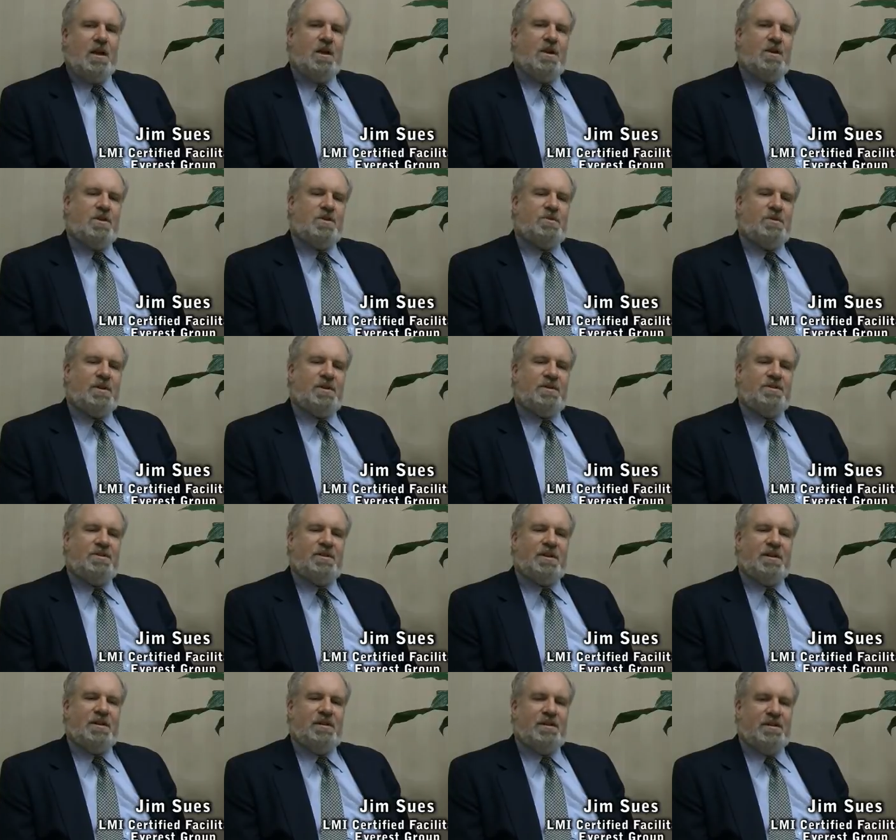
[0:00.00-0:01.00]
Stress is a
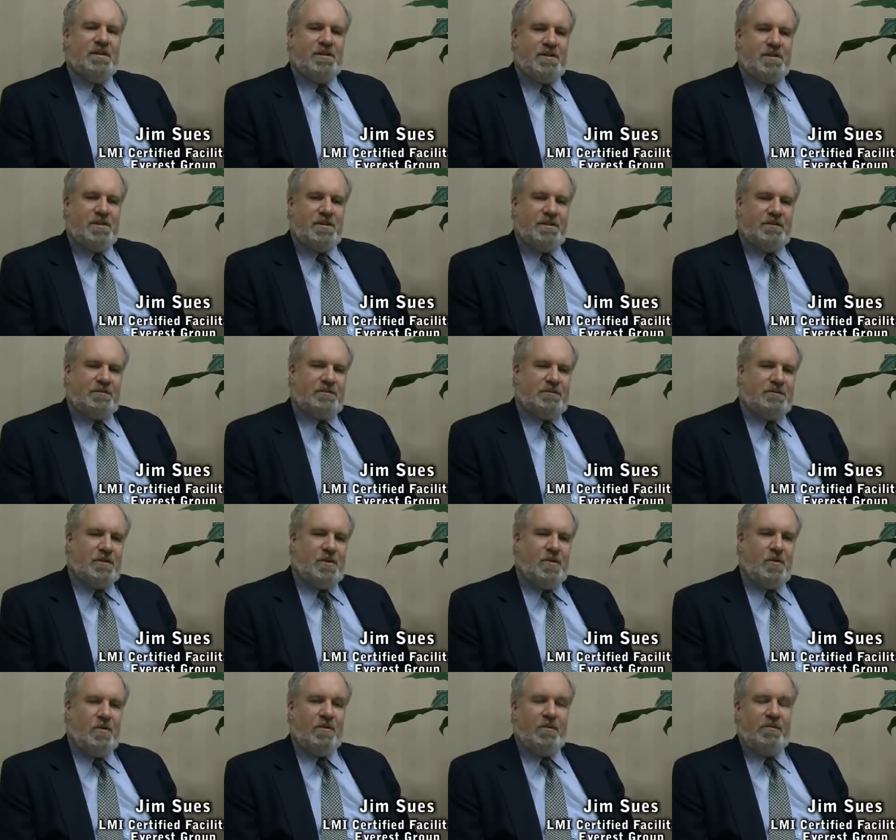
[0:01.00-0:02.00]
condition
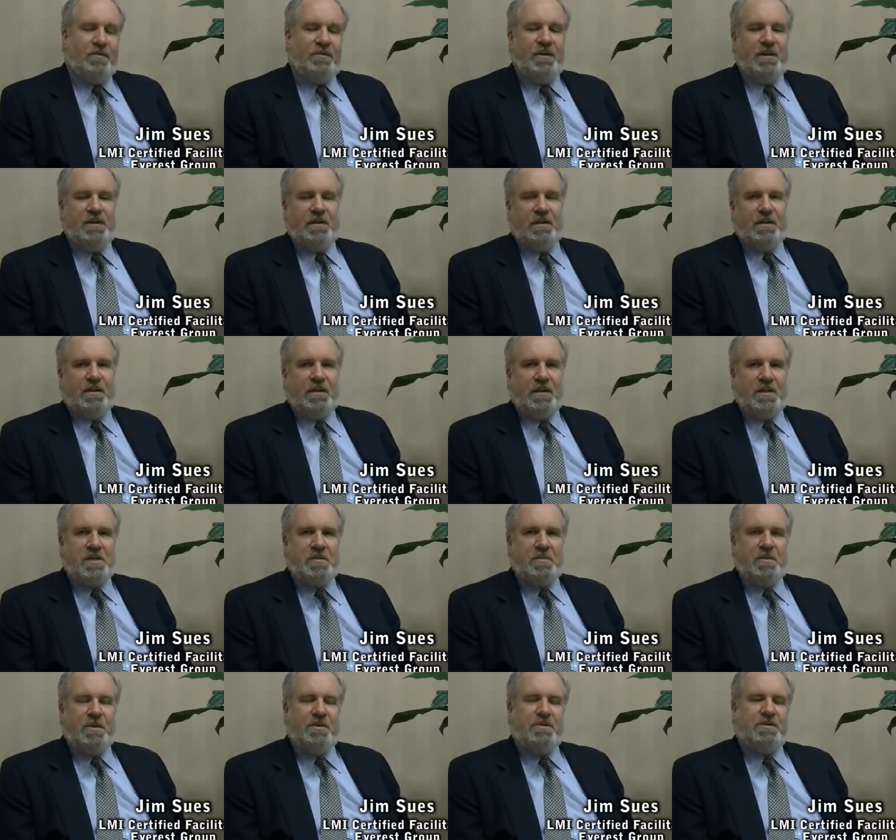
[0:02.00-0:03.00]
or feeling
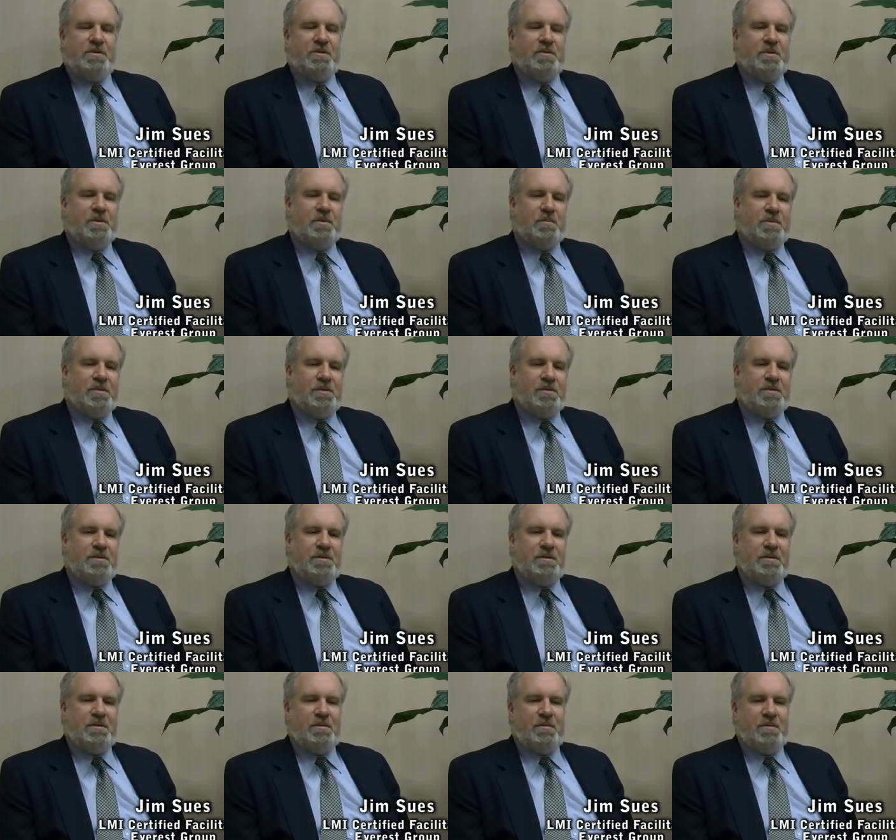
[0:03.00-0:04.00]
experienced when a
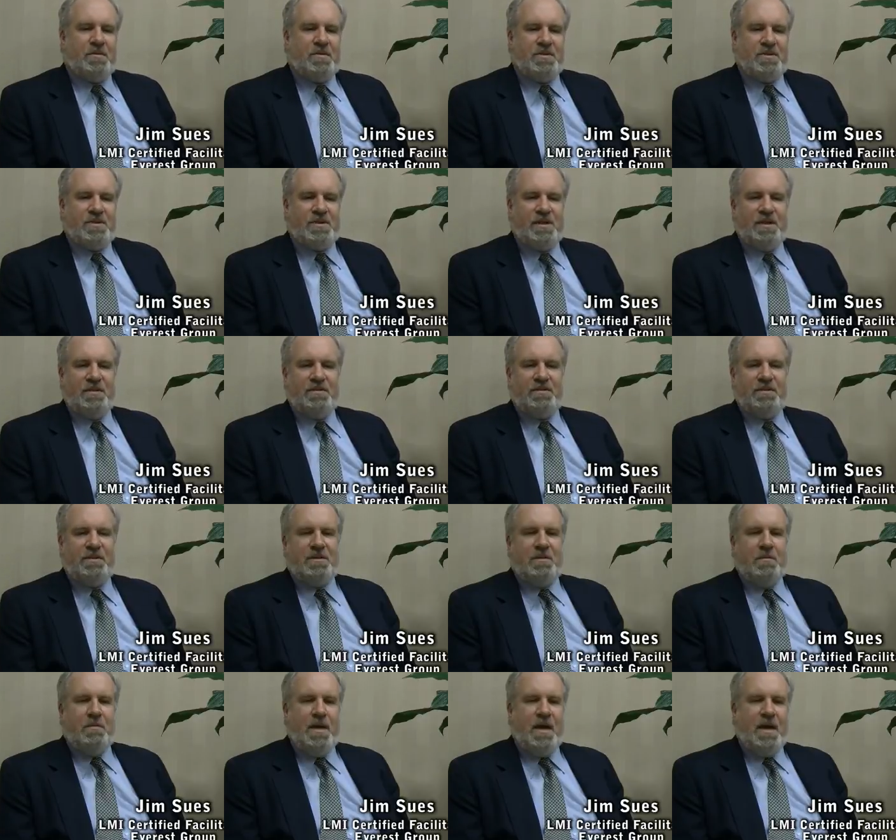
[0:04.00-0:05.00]
person perceives that
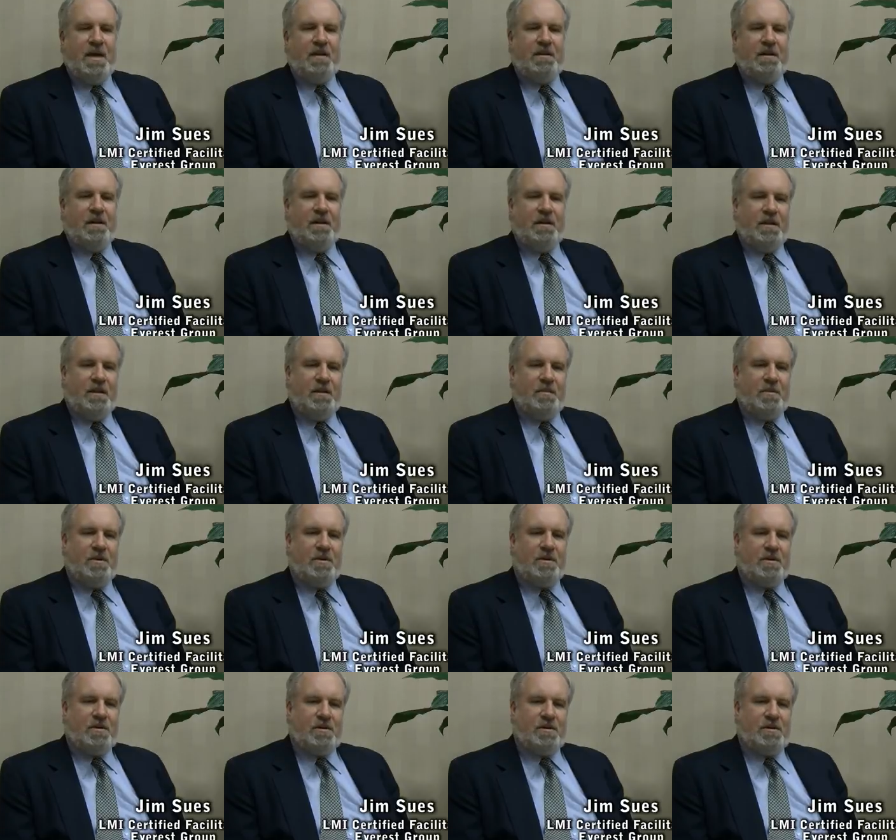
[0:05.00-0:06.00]
demand on him or
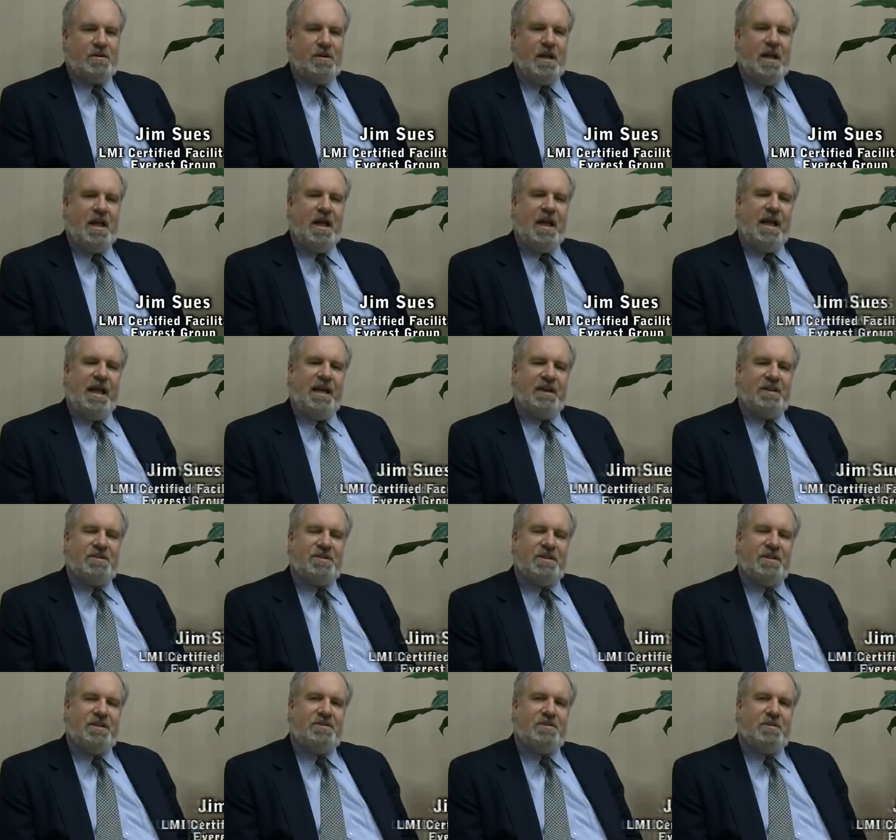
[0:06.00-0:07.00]
her
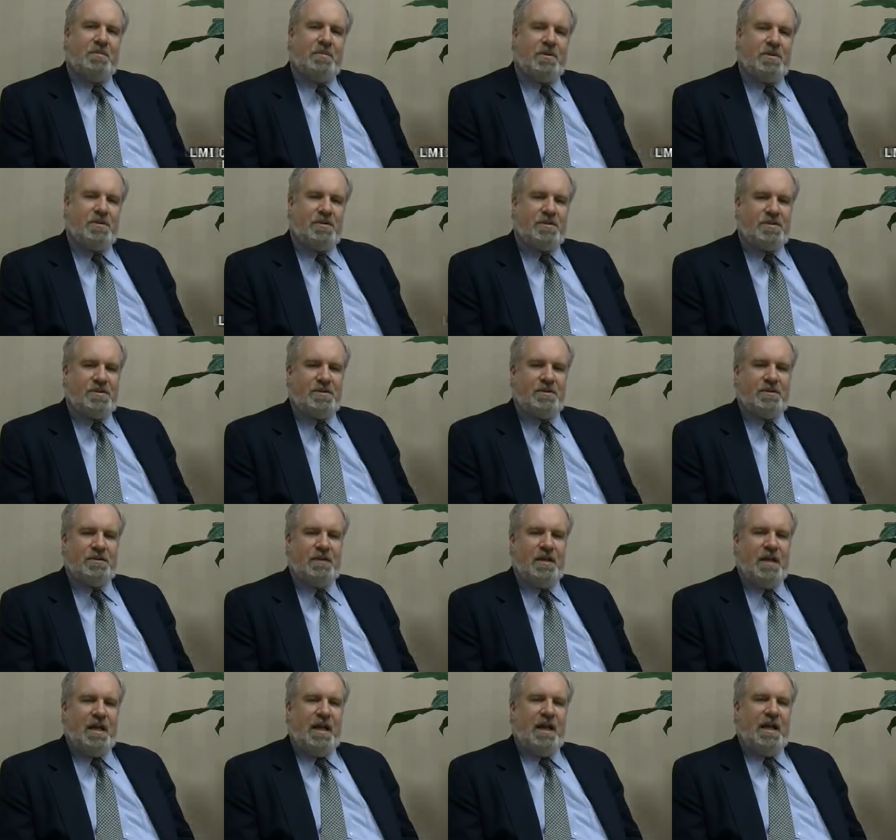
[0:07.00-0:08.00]
exceeds the personal
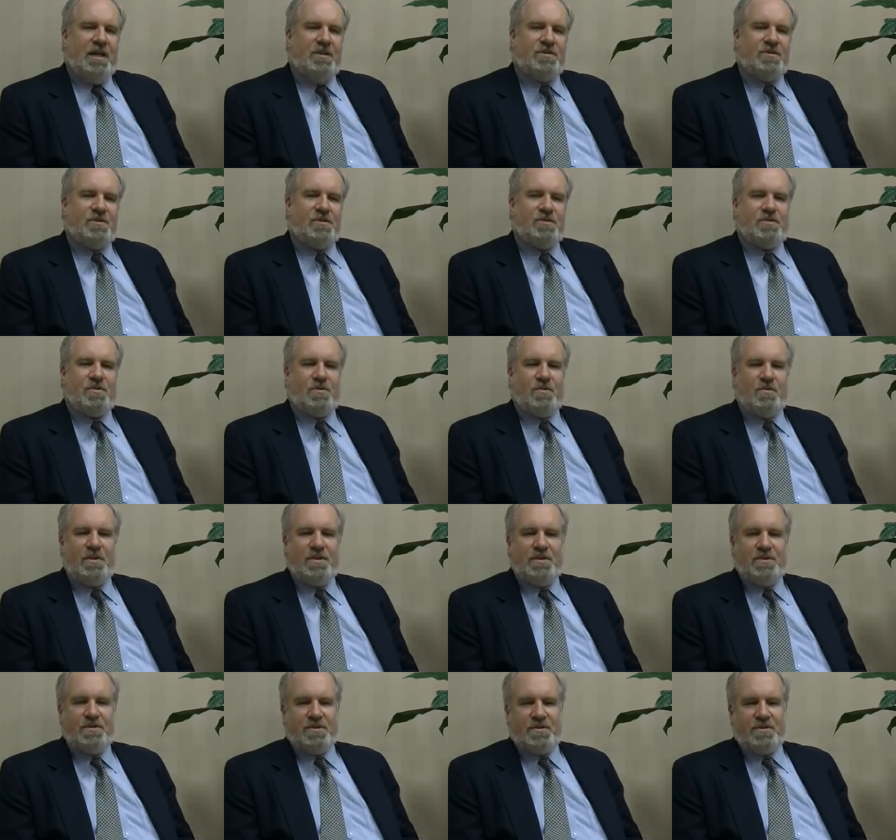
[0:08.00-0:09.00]
and social
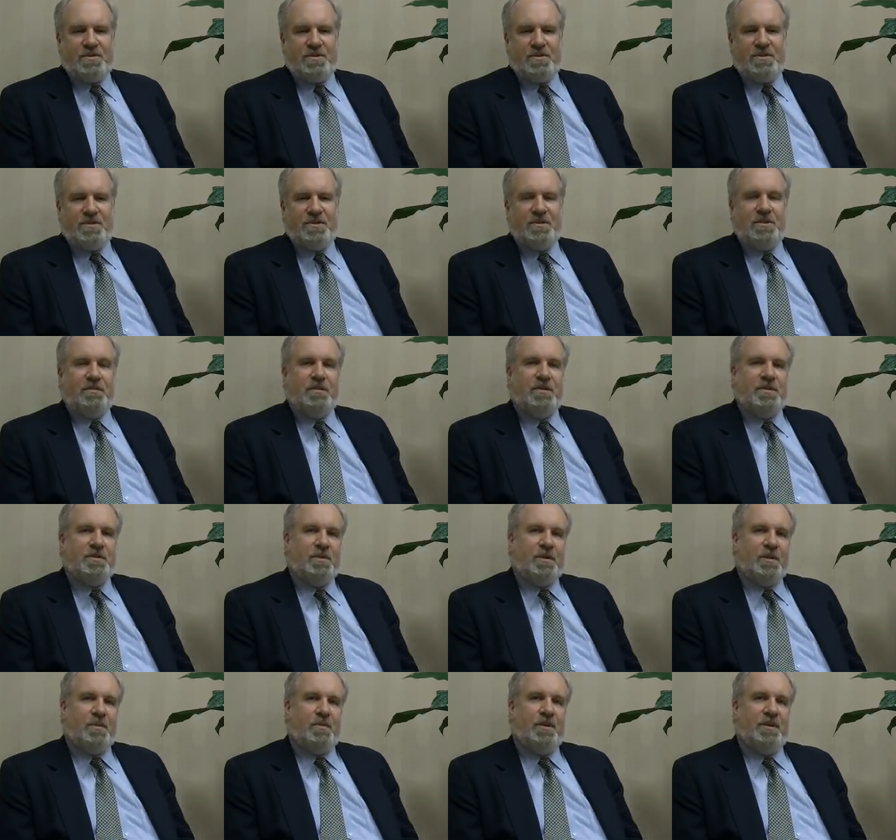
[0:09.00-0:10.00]
resources this individual
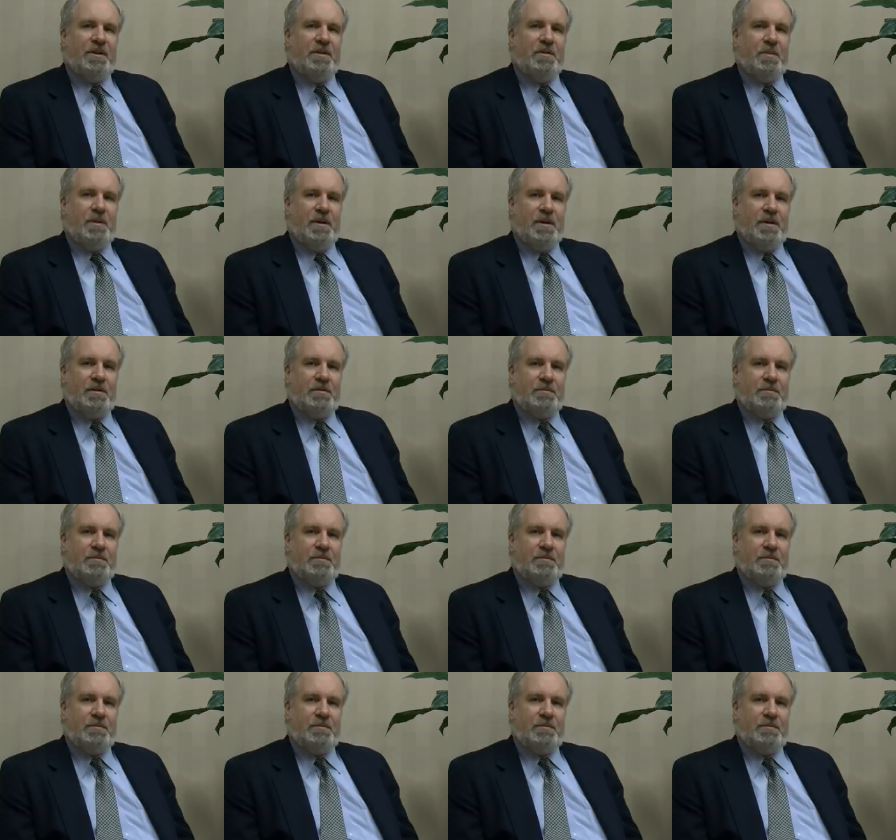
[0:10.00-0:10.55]
can bring to bear.